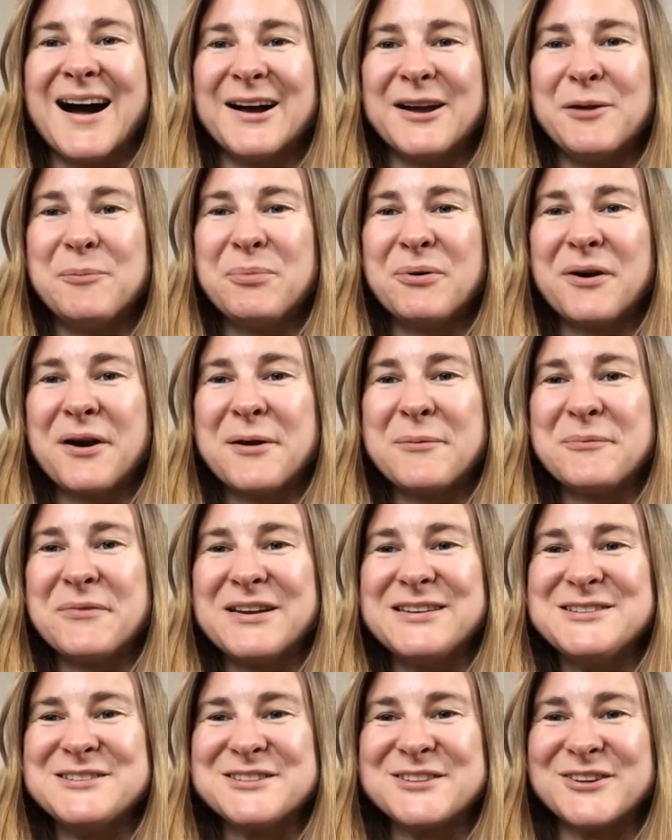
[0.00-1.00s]
Hi
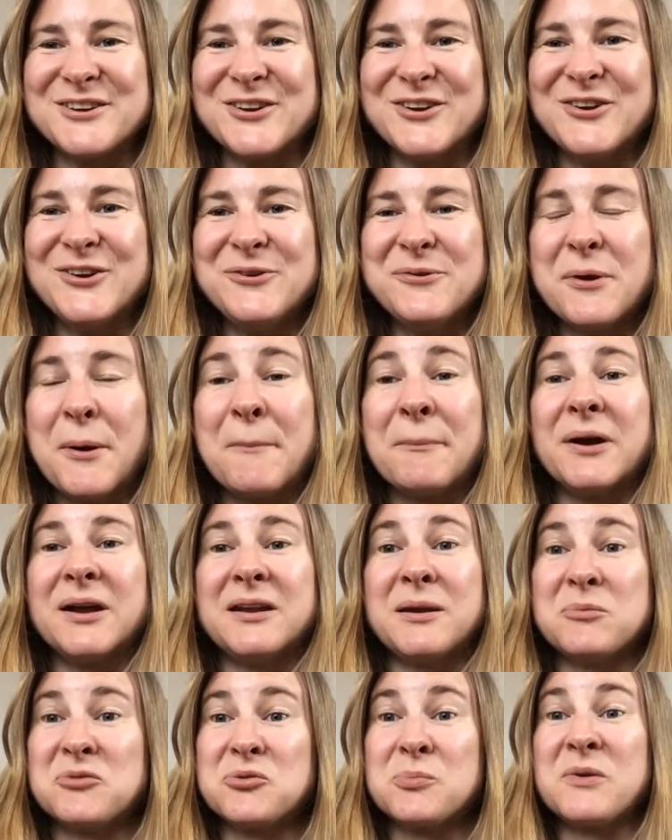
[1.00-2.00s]
Primary 2. My
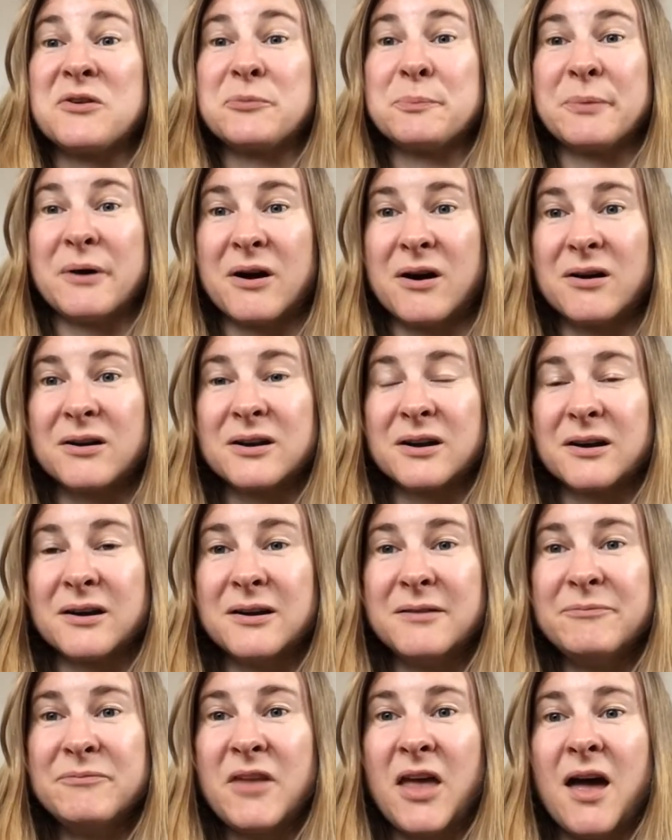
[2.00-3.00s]
name is Miss
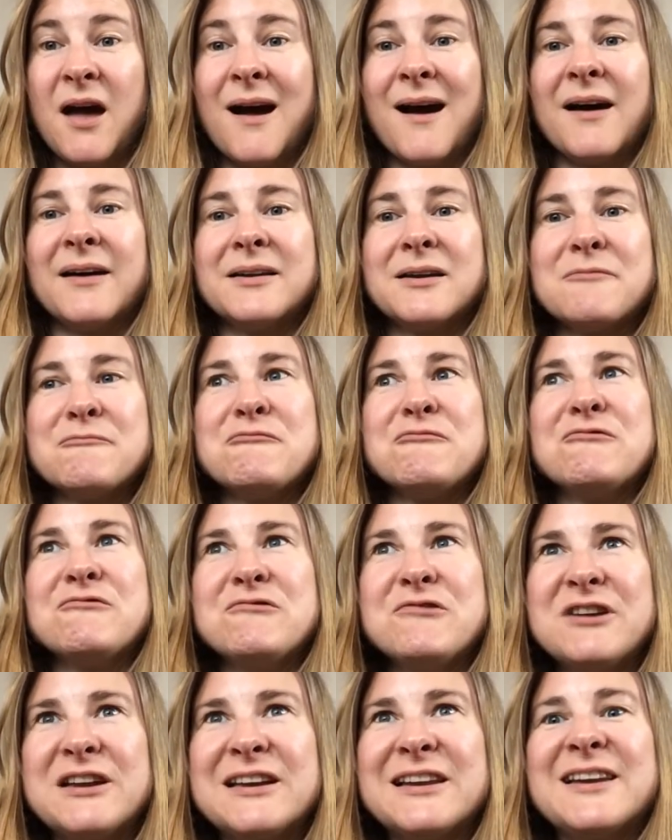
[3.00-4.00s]
Barker and I'm
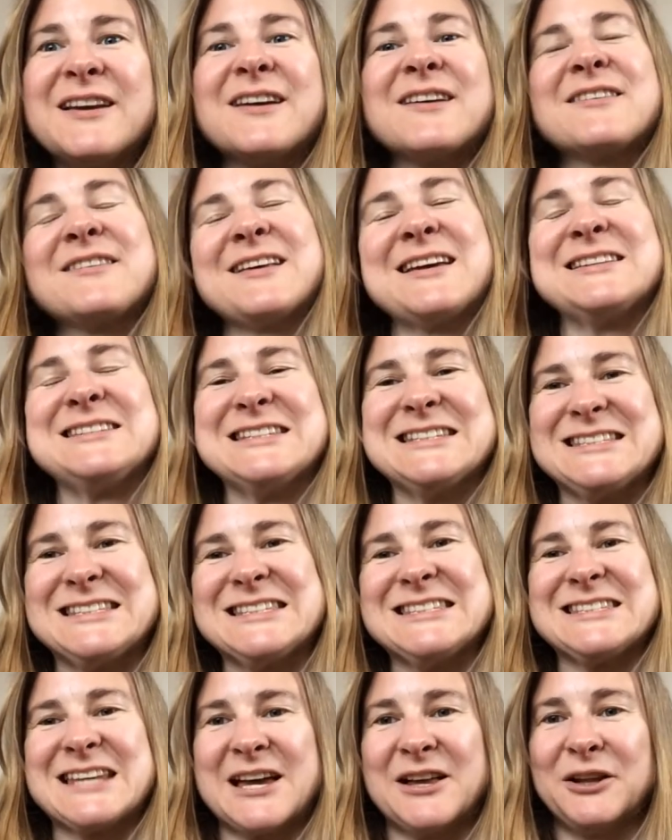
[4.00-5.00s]
really excited to
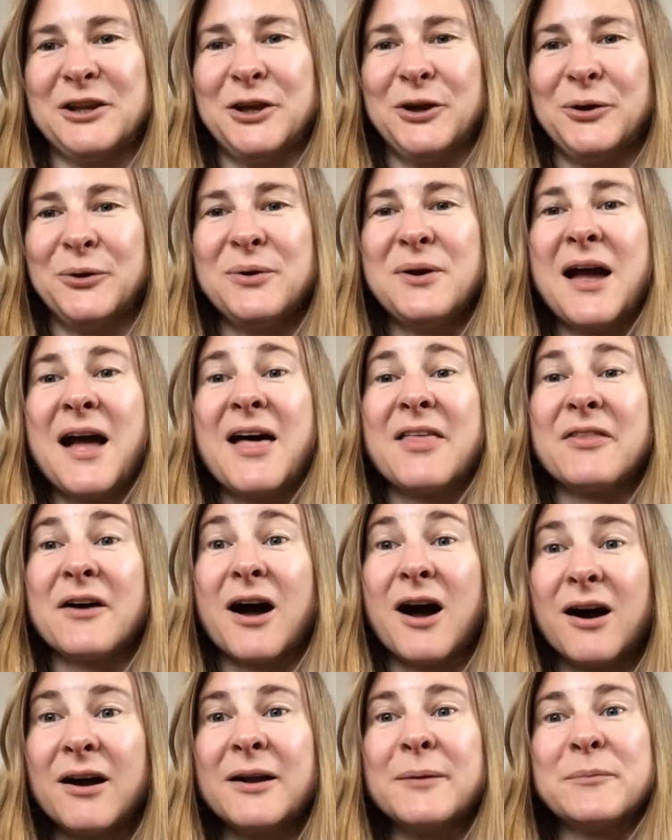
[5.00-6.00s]
tell you that
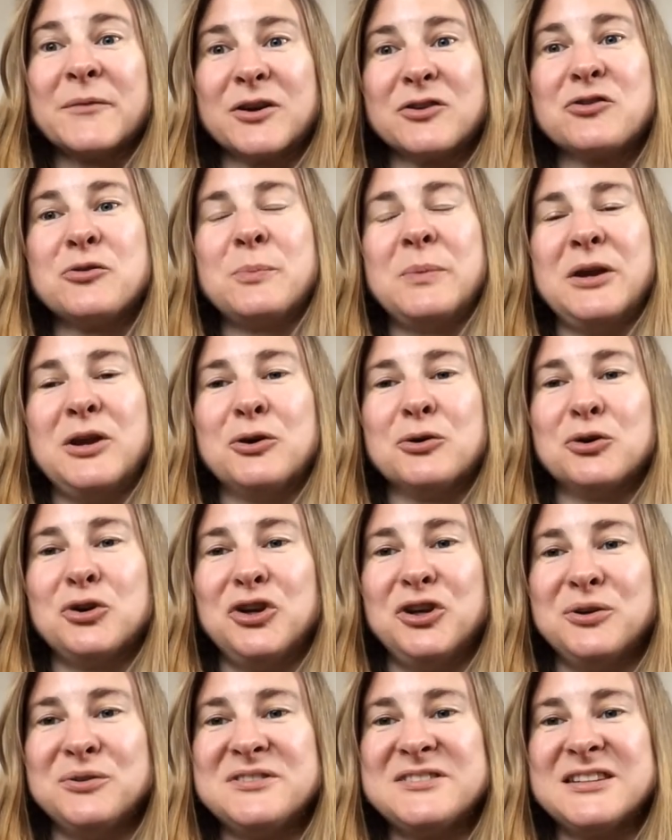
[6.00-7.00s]
I'm going to be your
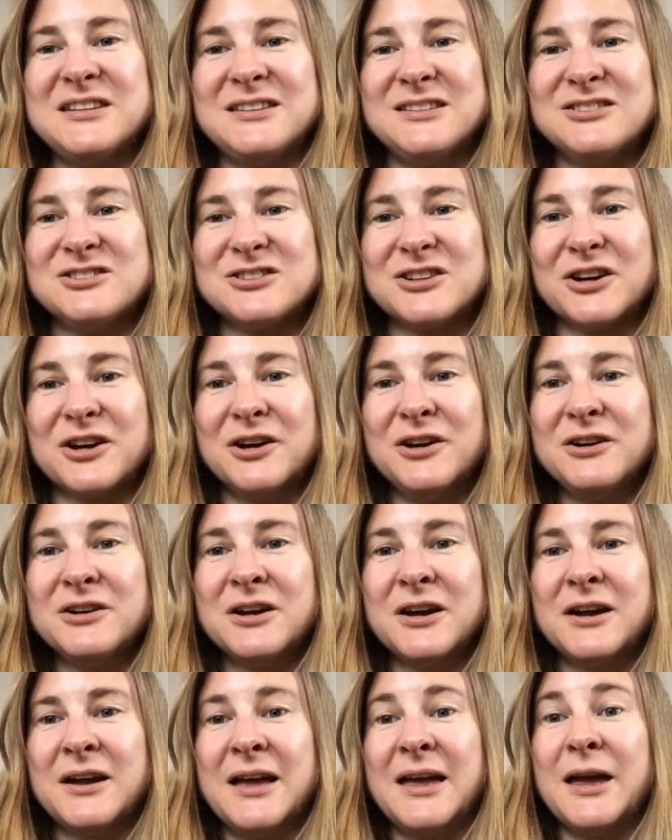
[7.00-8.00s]
new teacher
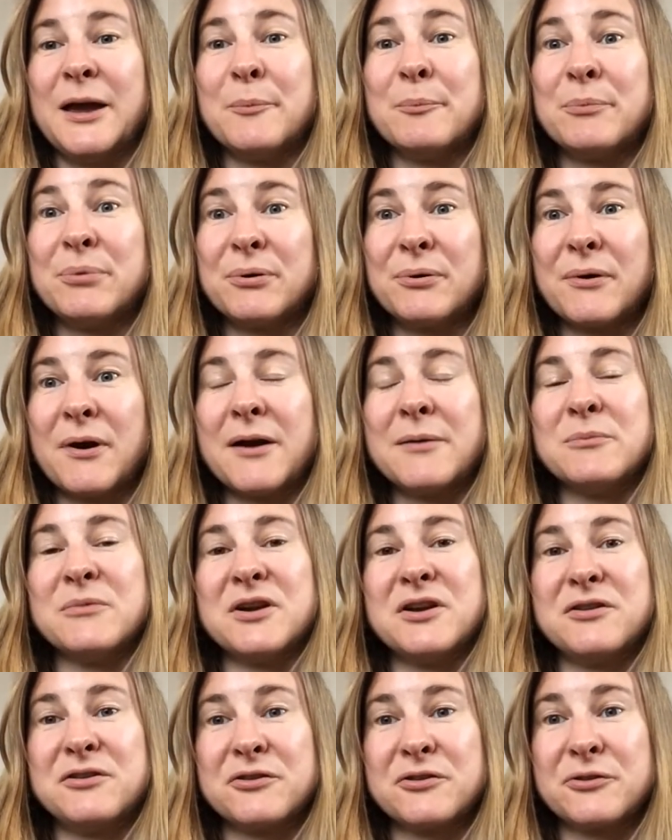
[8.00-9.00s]
in
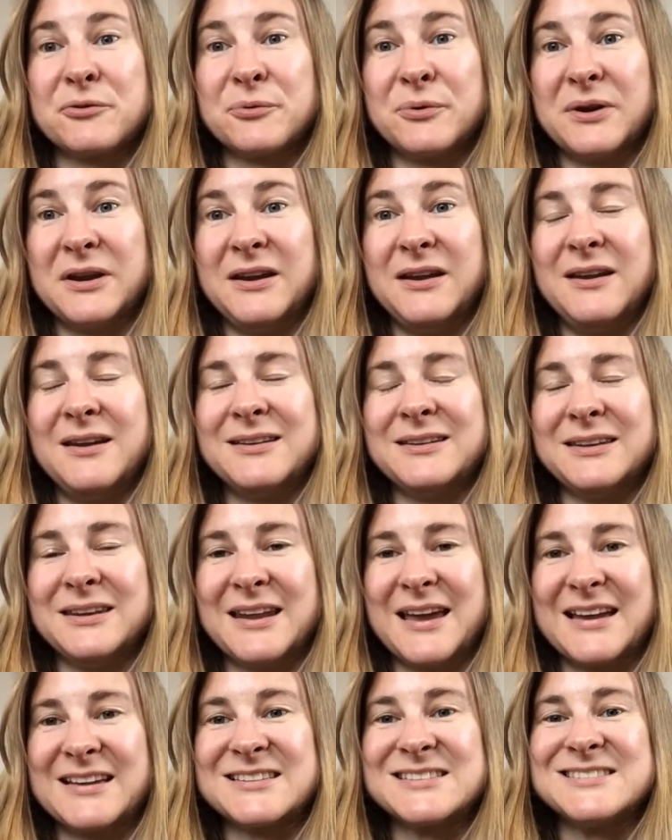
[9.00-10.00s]
Primary 3
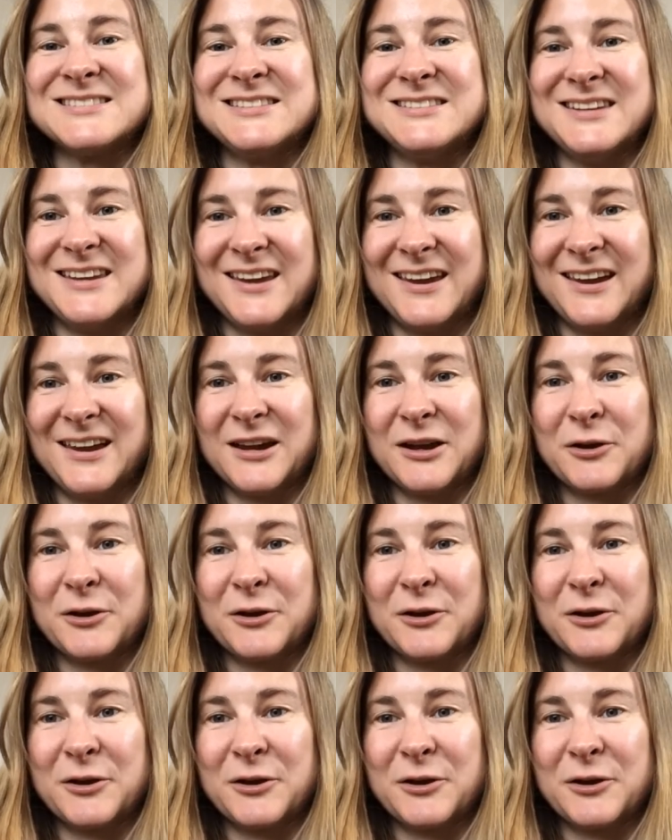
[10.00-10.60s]
next year.